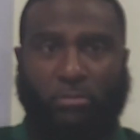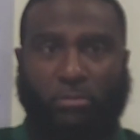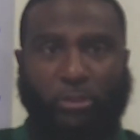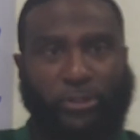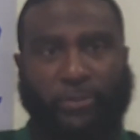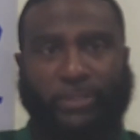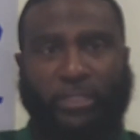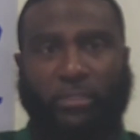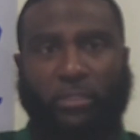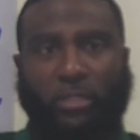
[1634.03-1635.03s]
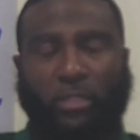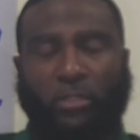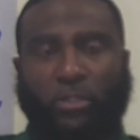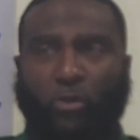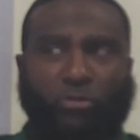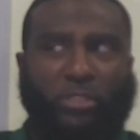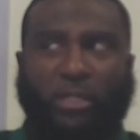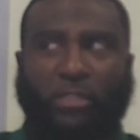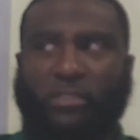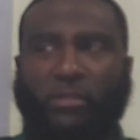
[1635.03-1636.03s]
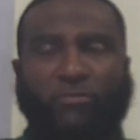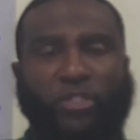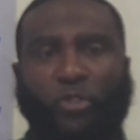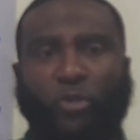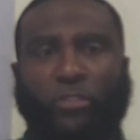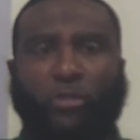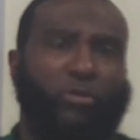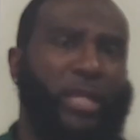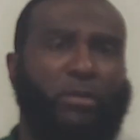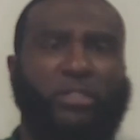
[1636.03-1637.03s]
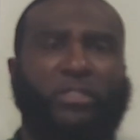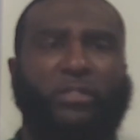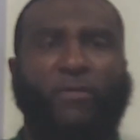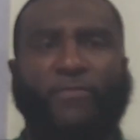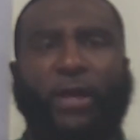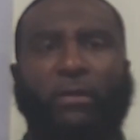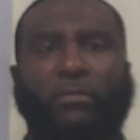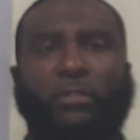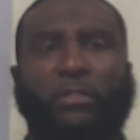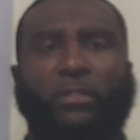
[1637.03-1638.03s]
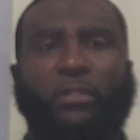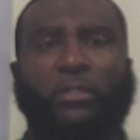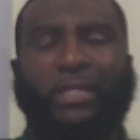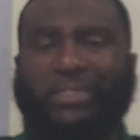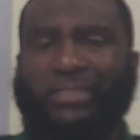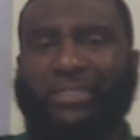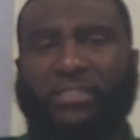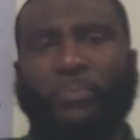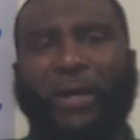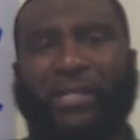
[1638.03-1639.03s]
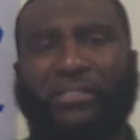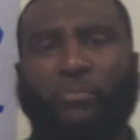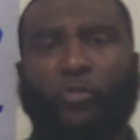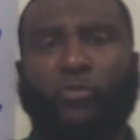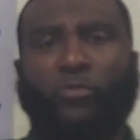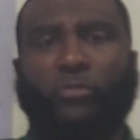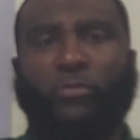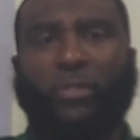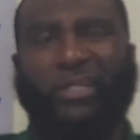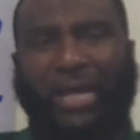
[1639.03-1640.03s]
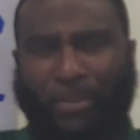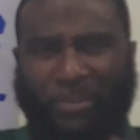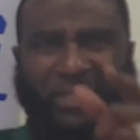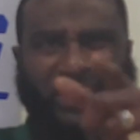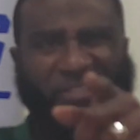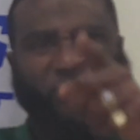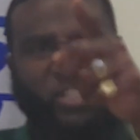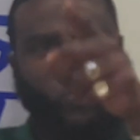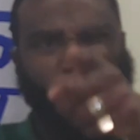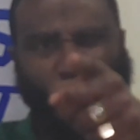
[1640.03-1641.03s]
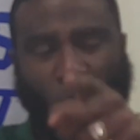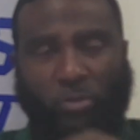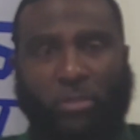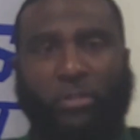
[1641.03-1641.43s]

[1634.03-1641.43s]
You know what I mean? Don't sell yourself short. Don't count yourself out. Anything is possible, and I believe in you.